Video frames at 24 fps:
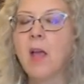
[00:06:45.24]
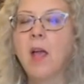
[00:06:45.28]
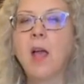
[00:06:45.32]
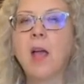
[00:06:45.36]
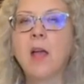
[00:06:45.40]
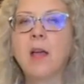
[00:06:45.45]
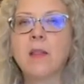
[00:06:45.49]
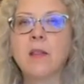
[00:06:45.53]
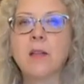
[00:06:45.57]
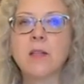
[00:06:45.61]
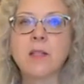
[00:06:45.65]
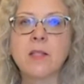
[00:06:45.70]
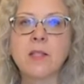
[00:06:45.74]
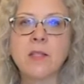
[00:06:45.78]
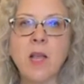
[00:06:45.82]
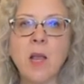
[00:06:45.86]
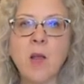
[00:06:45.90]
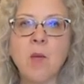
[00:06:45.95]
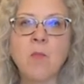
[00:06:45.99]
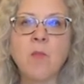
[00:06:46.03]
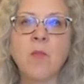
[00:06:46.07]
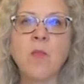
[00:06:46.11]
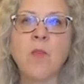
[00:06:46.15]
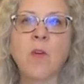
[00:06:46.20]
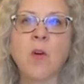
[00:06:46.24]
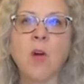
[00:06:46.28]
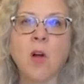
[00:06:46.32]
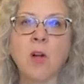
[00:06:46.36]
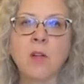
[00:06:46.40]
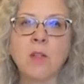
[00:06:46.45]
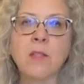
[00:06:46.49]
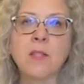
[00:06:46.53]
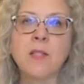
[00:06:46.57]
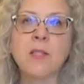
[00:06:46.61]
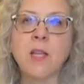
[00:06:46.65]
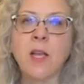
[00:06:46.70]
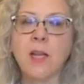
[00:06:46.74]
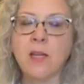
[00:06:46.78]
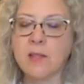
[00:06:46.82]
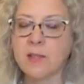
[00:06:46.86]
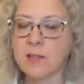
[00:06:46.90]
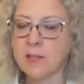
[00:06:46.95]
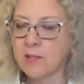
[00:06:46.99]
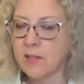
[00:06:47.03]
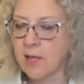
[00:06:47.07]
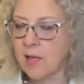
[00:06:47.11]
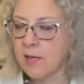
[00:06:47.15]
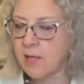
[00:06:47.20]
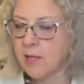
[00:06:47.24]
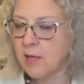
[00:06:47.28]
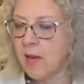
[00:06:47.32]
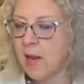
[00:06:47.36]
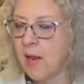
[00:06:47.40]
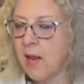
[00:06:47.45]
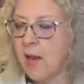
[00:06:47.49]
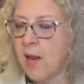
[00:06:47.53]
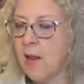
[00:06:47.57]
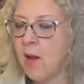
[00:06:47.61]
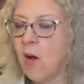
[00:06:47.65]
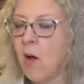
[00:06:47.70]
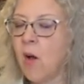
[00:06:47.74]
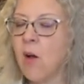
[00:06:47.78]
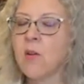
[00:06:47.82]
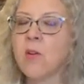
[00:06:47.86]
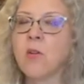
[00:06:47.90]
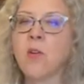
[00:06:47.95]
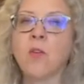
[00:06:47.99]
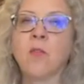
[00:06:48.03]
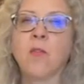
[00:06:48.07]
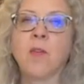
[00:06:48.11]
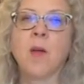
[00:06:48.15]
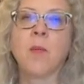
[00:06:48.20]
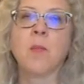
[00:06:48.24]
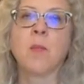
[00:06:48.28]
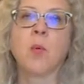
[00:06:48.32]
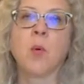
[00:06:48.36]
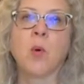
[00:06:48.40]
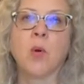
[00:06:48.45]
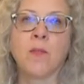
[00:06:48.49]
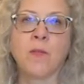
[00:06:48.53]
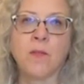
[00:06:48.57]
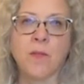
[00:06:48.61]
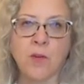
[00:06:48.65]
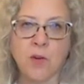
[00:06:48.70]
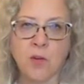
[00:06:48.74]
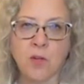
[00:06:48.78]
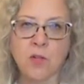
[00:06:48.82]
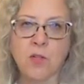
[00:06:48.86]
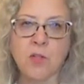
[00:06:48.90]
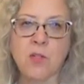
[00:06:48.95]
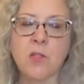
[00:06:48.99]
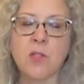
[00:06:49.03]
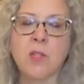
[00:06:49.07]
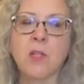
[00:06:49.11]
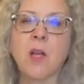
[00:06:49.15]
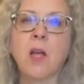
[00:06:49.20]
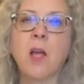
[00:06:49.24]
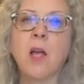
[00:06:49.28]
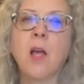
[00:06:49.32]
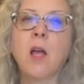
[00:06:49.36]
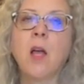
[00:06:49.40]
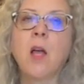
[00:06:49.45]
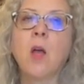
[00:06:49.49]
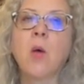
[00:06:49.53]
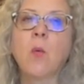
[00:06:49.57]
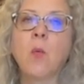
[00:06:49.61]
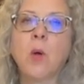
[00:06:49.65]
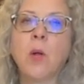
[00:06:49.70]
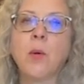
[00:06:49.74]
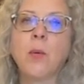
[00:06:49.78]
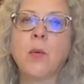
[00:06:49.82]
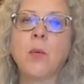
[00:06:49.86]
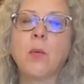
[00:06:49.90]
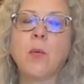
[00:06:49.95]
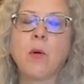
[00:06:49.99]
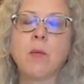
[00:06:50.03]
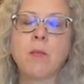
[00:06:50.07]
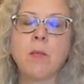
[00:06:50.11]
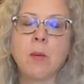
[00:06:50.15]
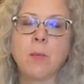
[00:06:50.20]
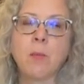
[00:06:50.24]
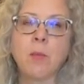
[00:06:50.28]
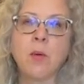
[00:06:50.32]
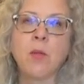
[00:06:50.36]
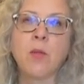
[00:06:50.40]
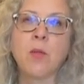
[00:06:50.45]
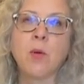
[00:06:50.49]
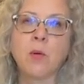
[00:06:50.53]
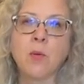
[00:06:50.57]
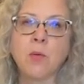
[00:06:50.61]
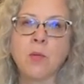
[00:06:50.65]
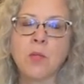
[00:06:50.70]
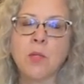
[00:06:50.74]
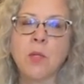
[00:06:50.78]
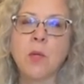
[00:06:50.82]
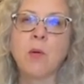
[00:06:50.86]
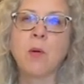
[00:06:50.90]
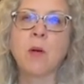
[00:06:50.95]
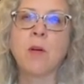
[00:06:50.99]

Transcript: and the same for All Saints Sunday on November 1st, when we remember those who